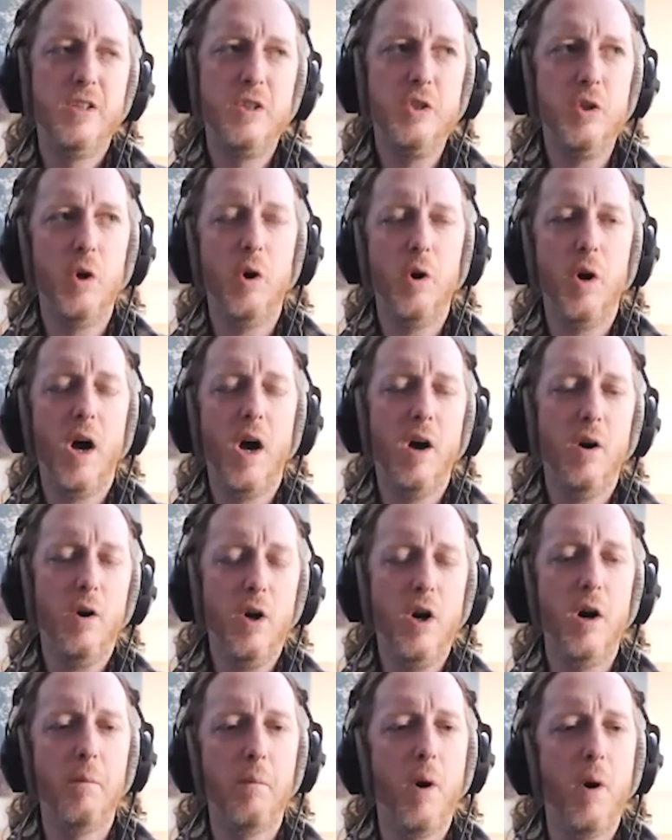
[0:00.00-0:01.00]
so I'll
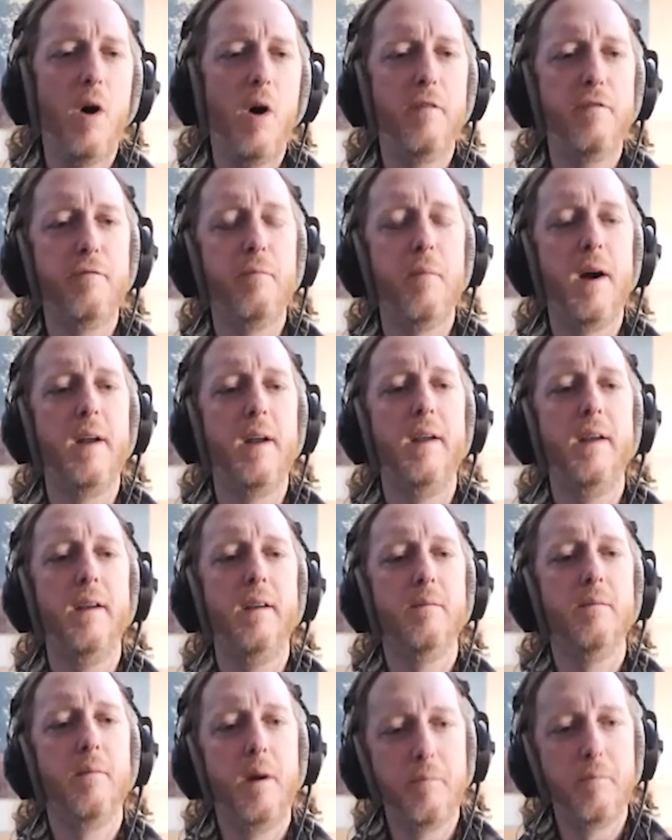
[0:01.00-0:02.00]
come off my
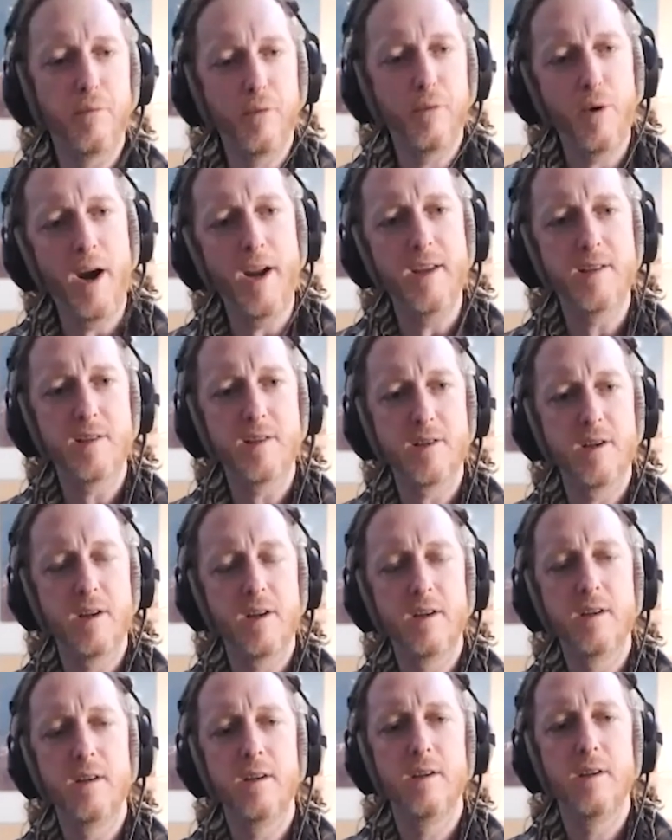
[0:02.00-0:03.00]
my price
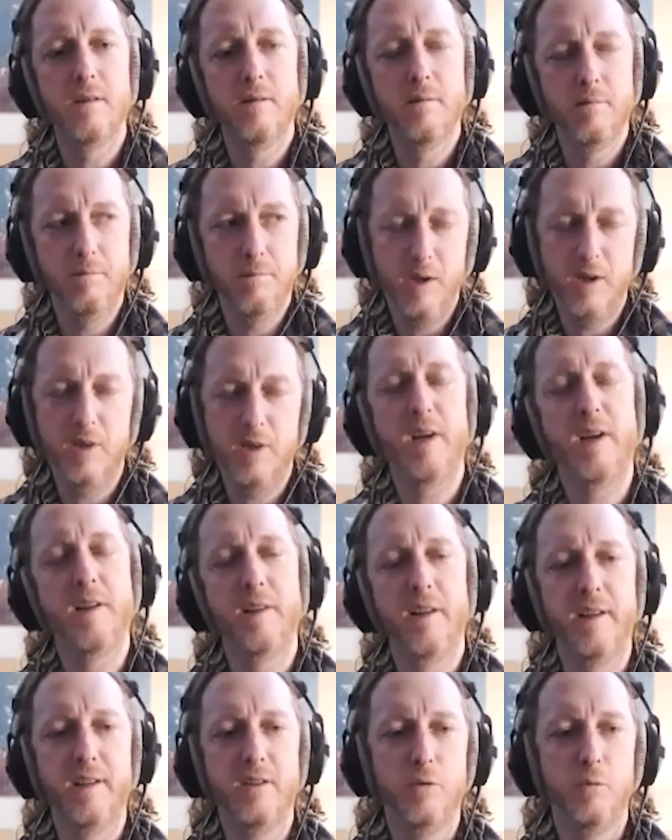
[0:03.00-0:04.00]
because
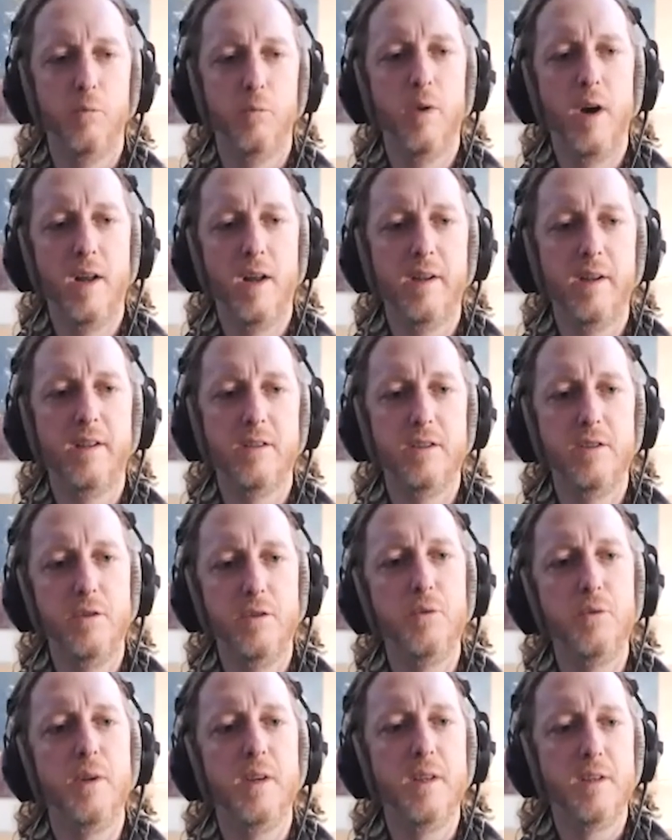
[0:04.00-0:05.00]
I'd like to I like to
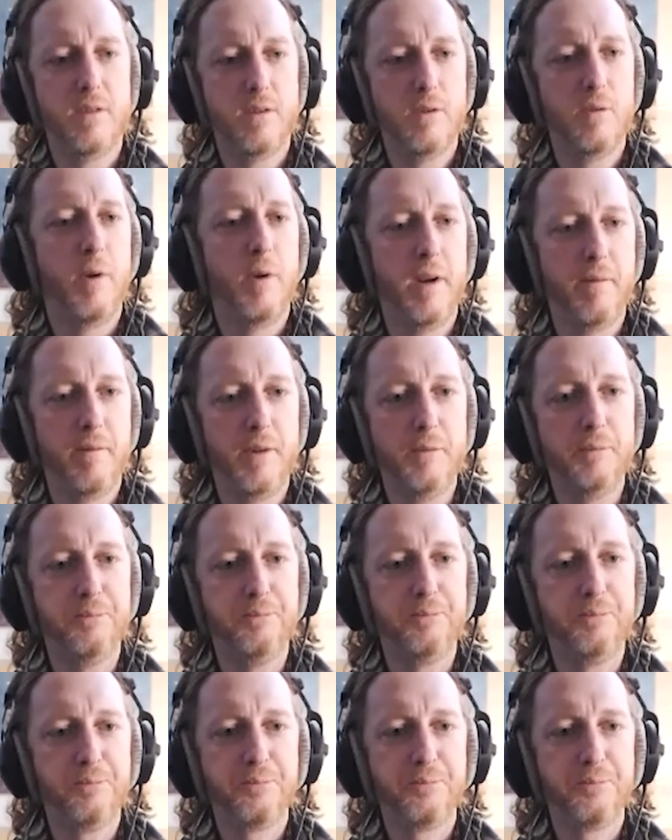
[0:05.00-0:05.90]
do this or whatever.